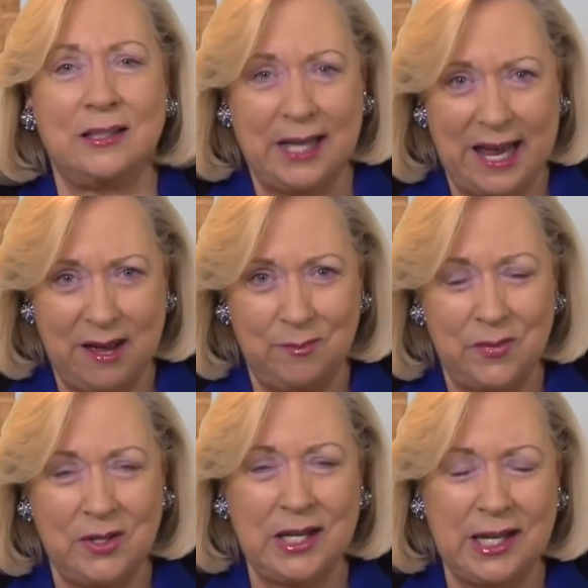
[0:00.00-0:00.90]
lamb
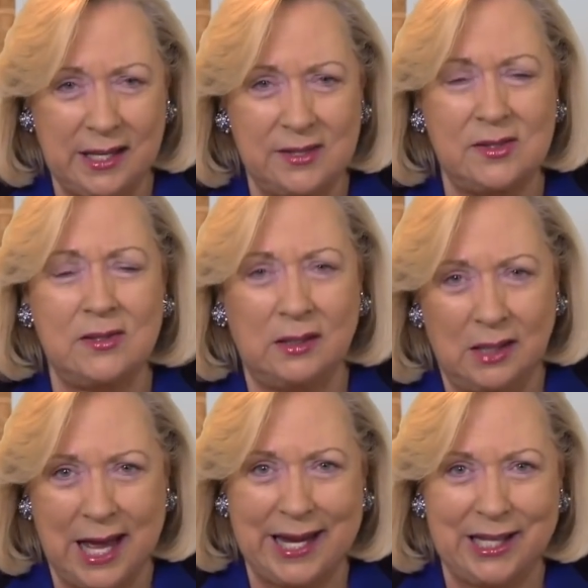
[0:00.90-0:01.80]
is the
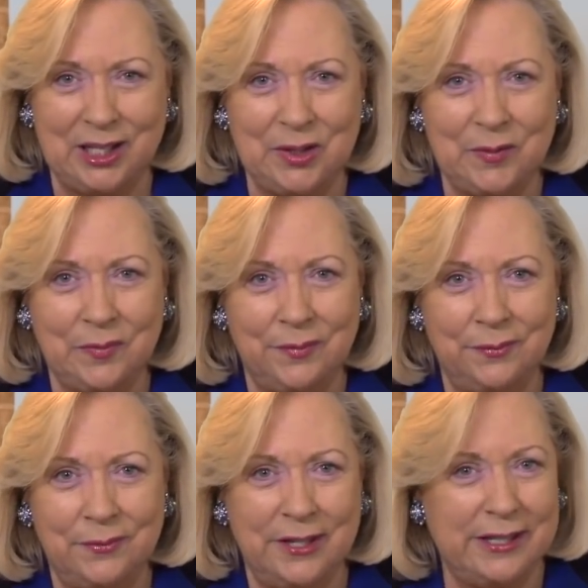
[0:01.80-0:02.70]
lion.
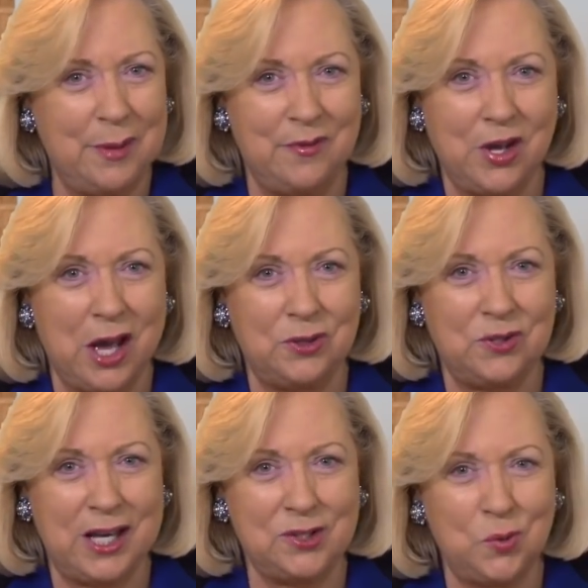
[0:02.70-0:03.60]
The Lamb of God who
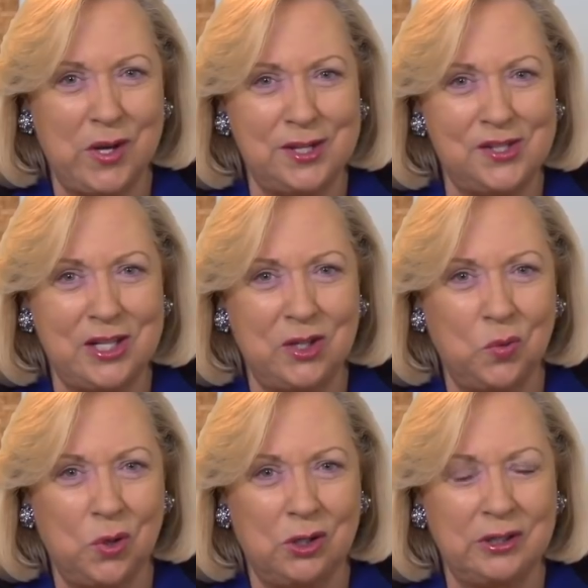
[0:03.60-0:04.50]
takes away the sin of the
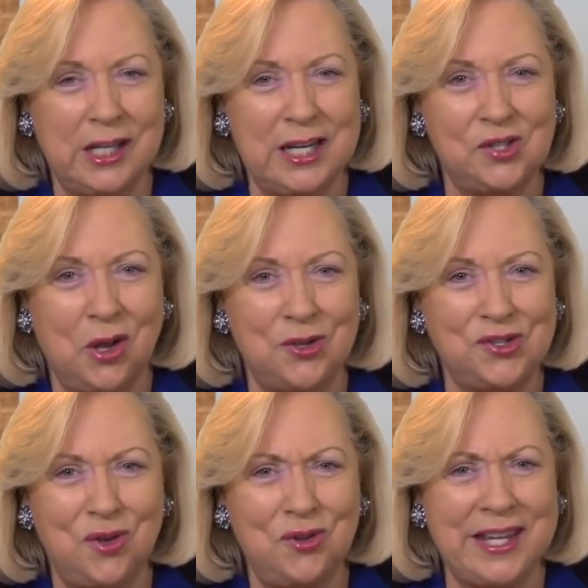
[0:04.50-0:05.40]
world is
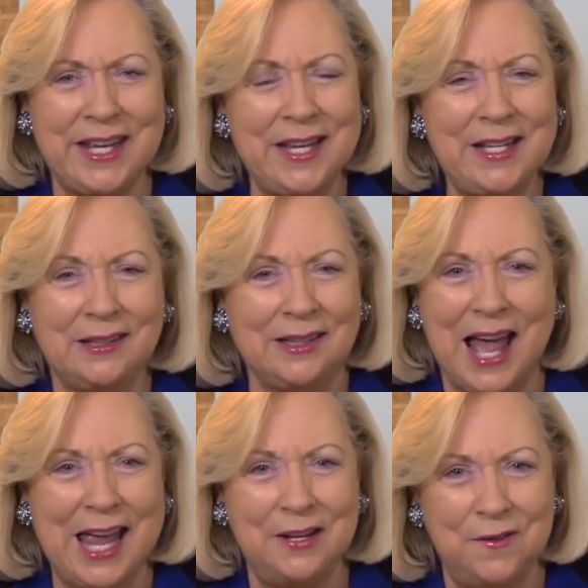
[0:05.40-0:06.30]
also the
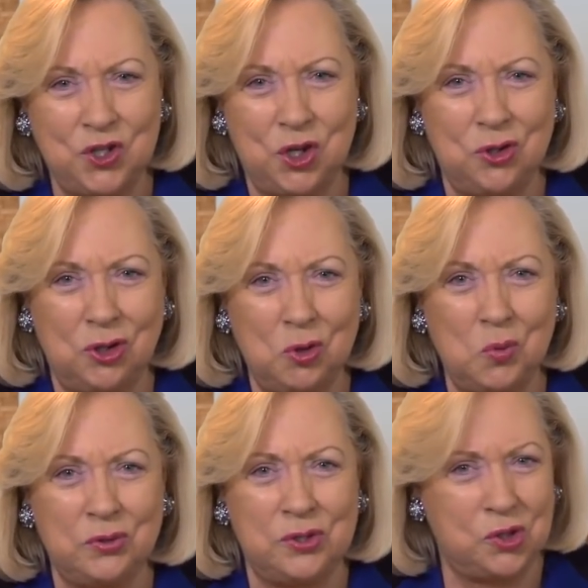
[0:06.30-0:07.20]
Lion of Judah who
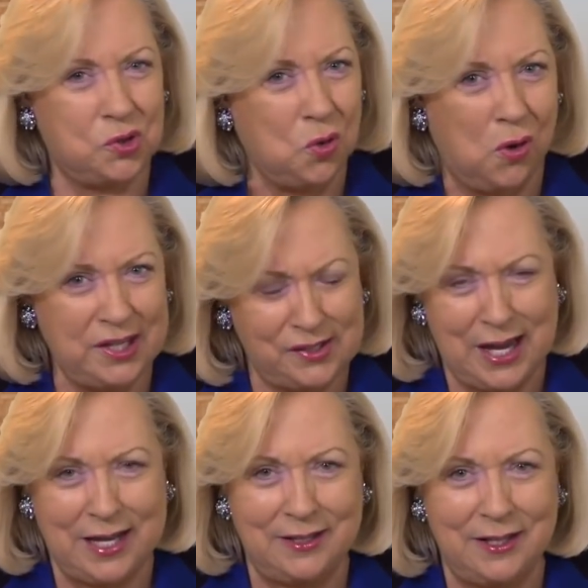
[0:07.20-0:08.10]
will destroy
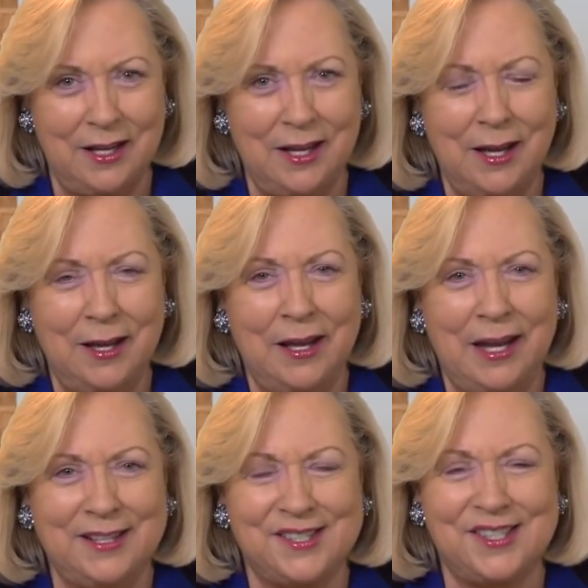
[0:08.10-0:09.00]
Satan
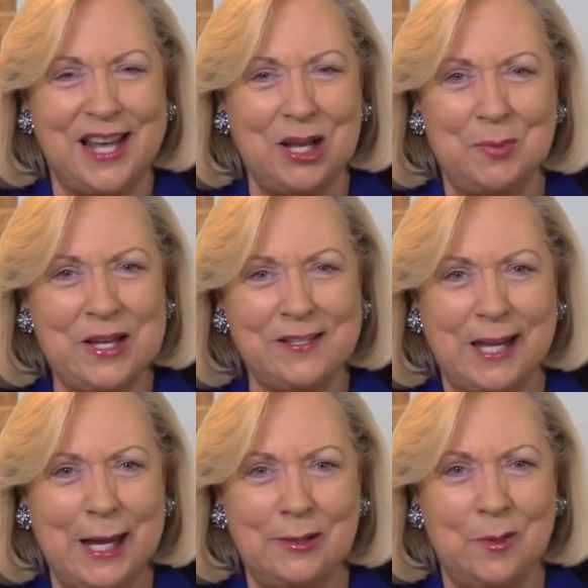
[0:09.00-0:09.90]
and set up his
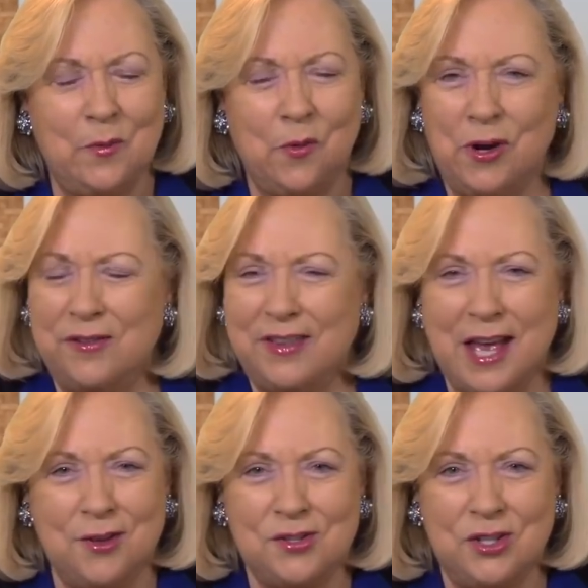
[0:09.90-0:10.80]
kingdom for
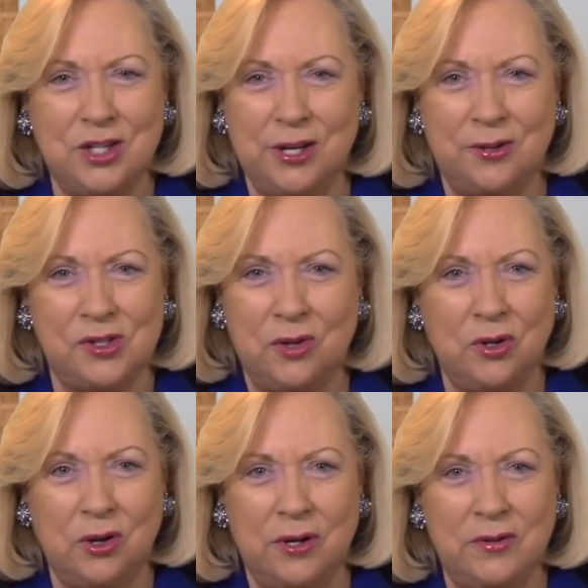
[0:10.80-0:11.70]
1,000 years on
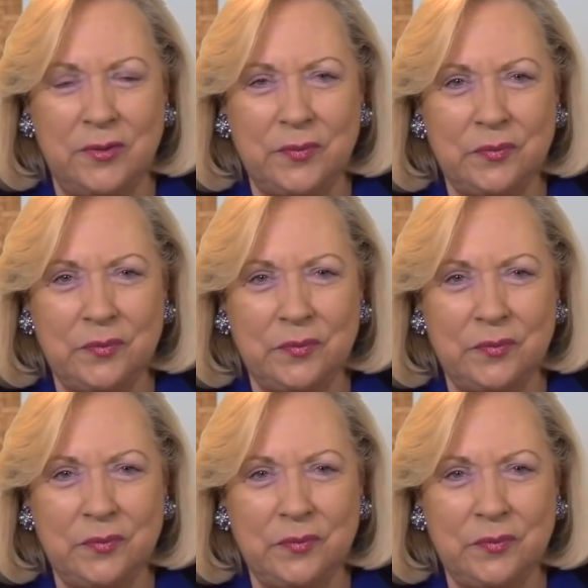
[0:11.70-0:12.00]
earth.